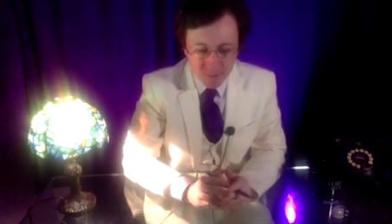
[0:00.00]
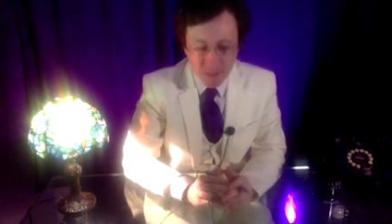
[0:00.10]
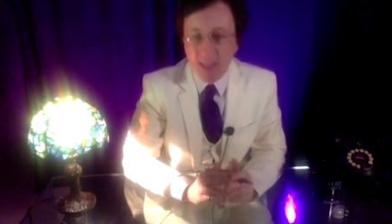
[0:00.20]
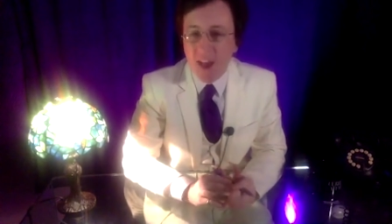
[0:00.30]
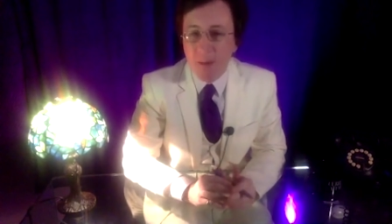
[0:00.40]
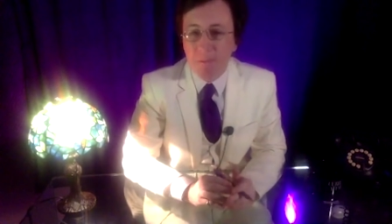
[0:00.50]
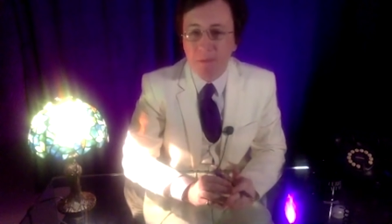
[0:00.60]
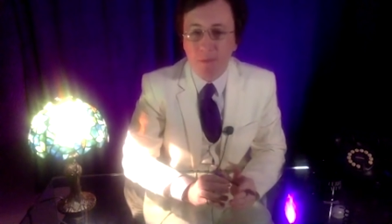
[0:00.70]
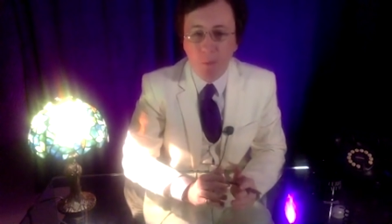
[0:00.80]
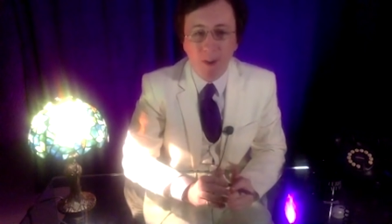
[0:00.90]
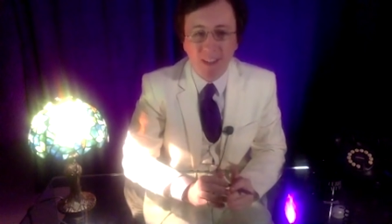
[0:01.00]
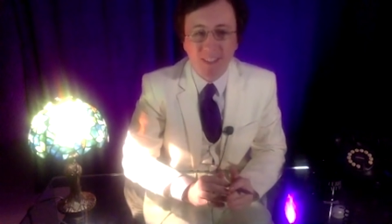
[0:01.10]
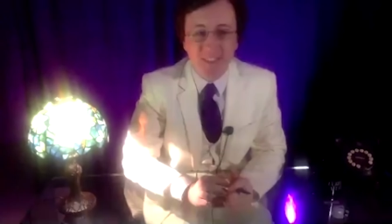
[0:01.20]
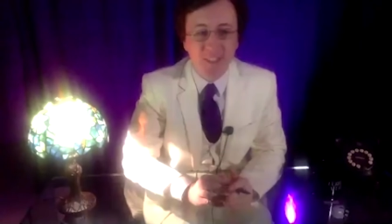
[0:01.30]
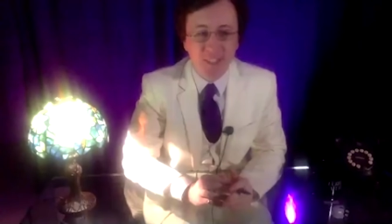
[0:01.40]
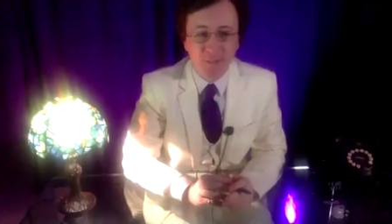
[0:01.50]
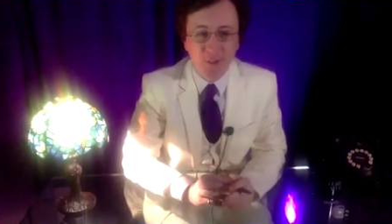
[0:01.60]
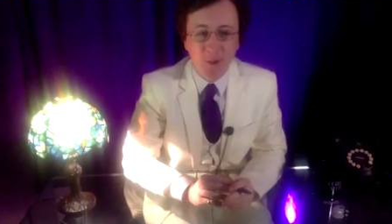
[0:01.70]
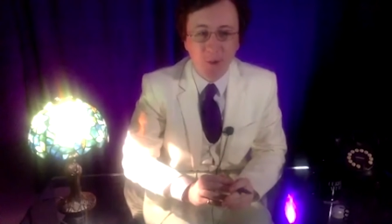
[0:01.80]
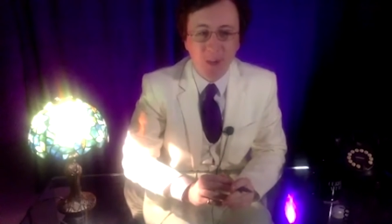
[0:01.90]
pick up what is the
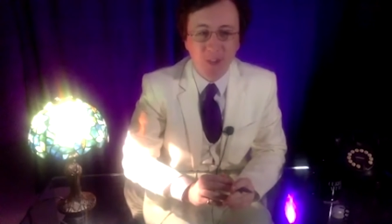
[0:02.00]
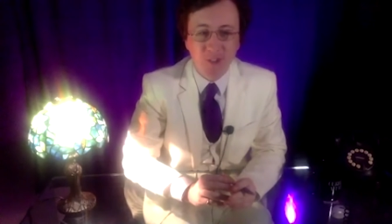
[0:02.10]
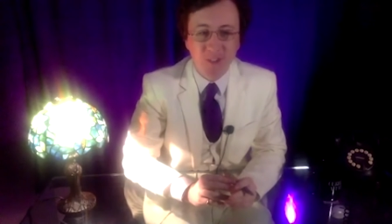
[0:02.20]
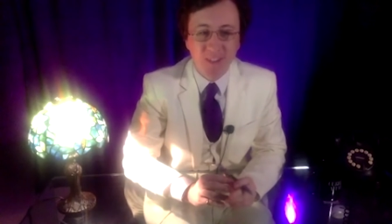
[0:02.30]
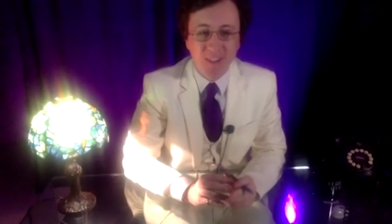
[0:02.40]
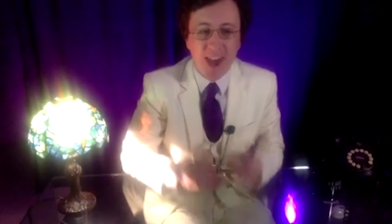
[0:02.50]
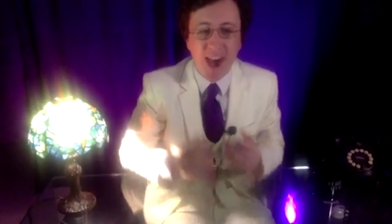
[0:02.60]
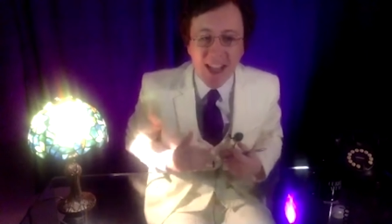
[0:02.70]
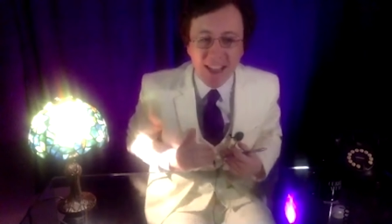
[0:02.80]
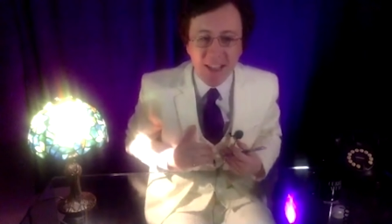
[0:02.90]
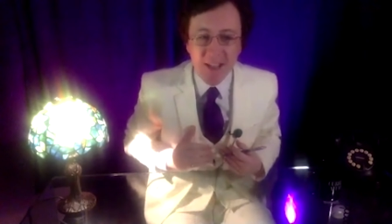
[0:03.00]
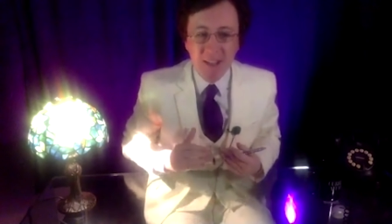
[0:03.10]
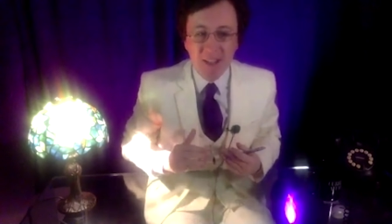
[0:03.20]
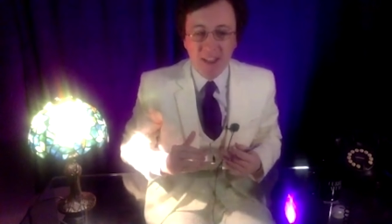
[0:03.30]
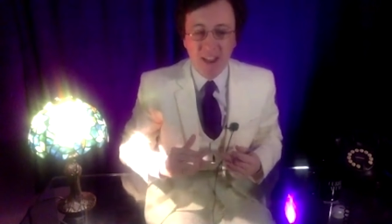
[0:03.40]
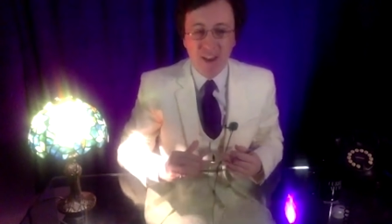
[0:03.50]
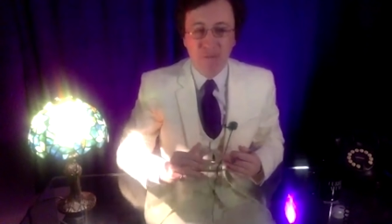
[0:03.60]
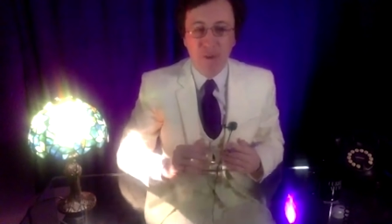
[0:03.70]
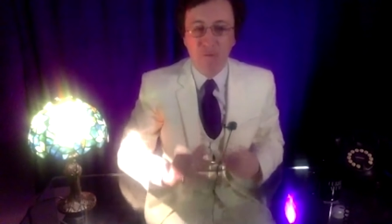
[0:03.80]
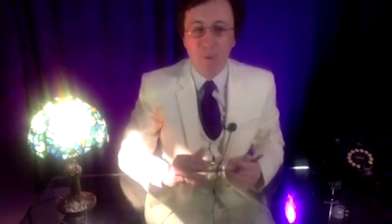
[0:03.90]
difficult question that I kind of
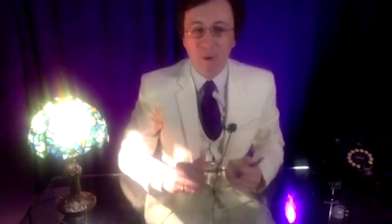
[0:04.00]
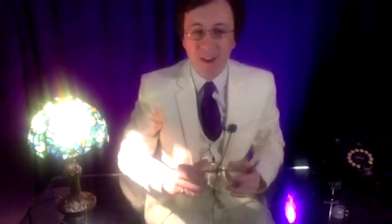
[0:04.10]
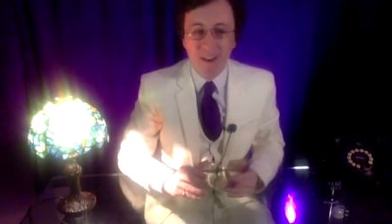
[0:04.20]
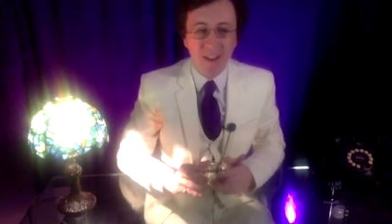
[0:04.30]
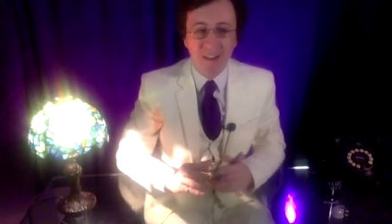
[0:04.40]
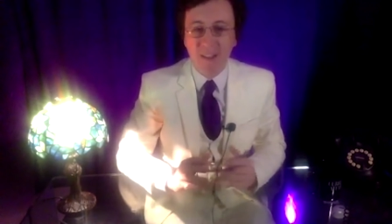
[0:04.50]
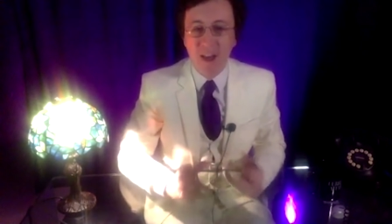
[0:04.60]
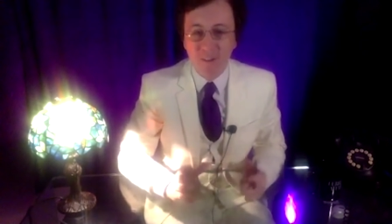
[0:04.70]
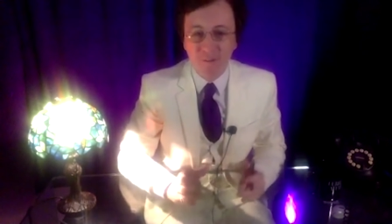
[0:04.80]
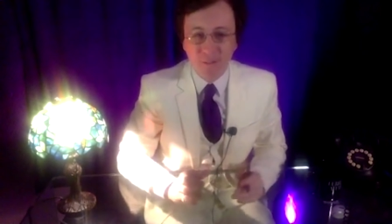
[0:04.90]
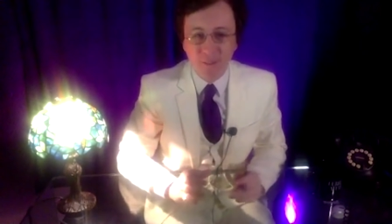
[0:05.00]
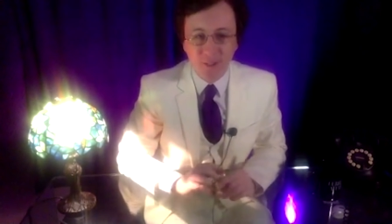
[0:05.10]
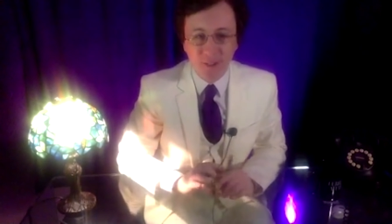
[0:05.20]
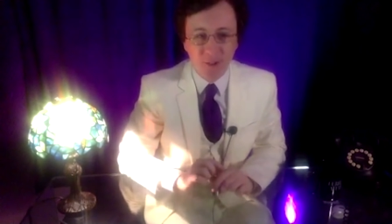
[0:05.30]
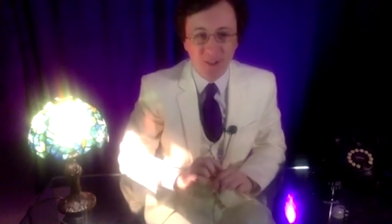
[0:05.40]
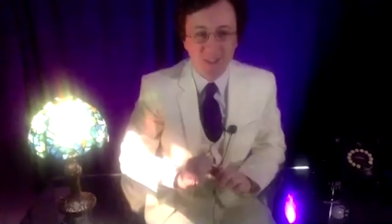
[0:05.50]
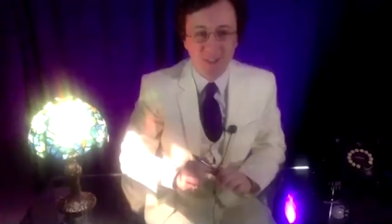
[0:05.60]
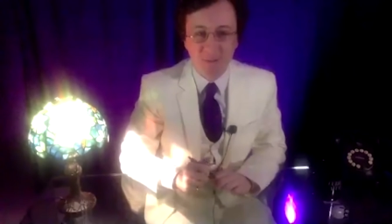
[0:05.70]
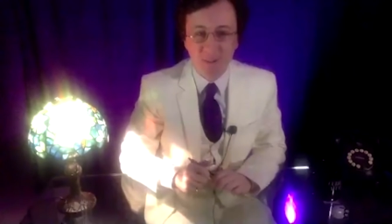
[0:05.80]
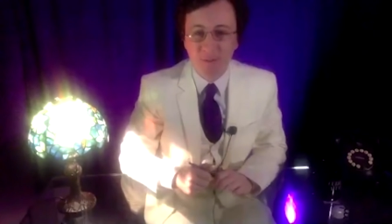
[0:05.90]
avoid, and a lot of socialists
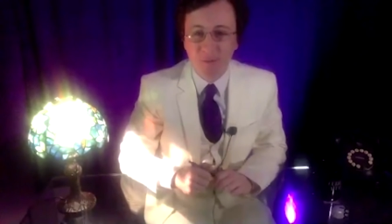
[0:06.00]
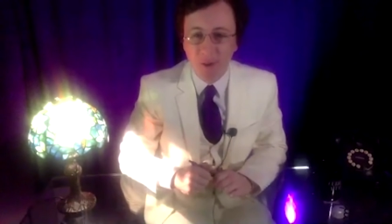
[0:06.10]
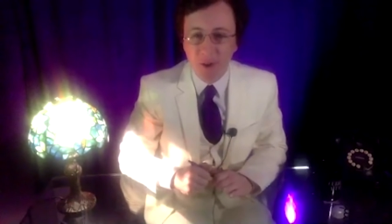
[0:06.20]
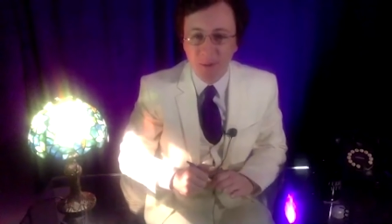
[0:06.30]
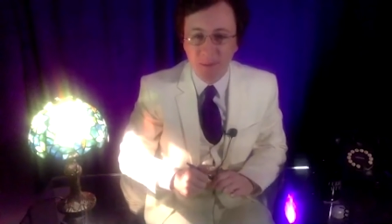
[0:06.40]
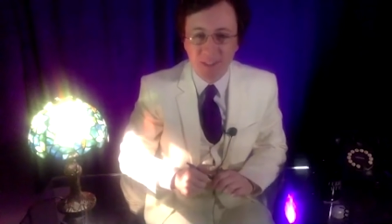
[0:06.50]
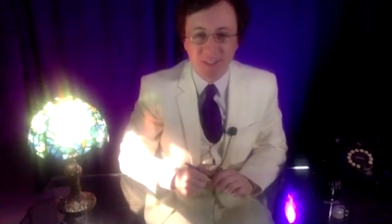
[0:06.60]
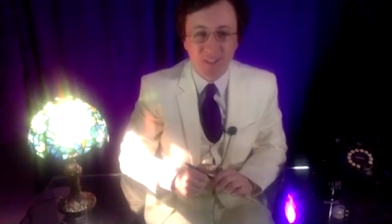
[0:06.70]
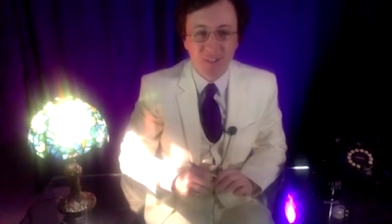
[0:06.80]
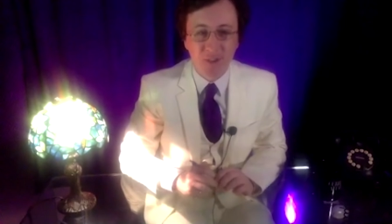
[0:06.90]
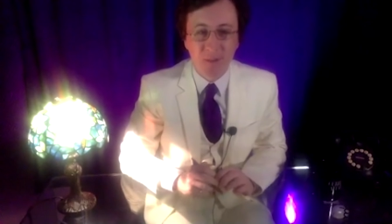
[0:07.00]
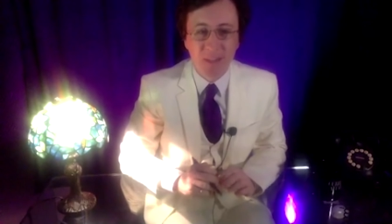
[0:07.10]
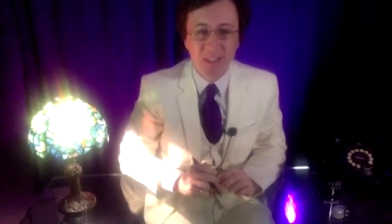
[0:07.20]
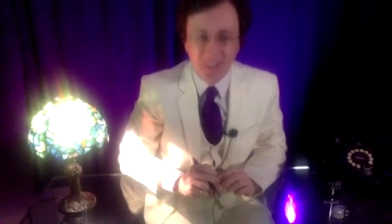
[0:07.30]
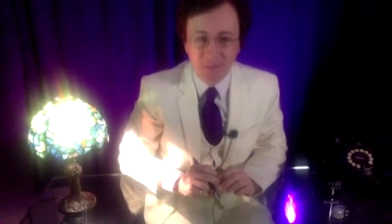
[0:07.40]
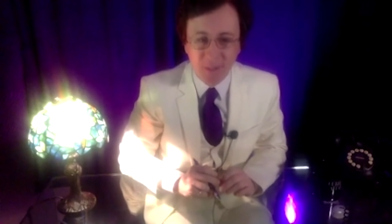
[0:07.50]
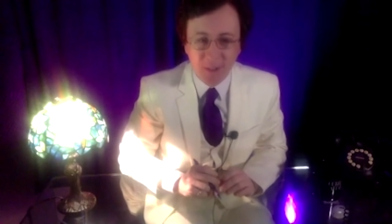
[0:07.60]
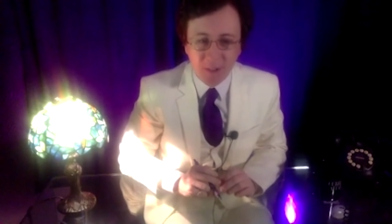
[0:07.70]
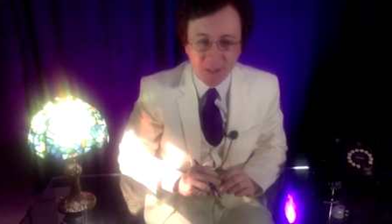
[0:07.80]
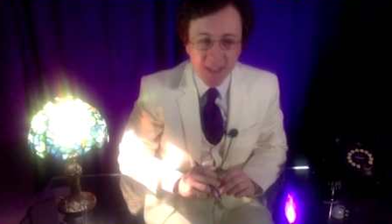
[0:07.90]
often avoid because it's extremely
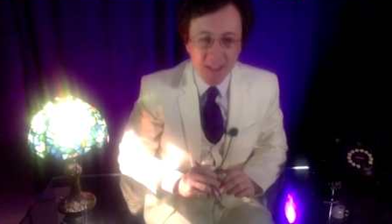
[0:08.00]
difficult.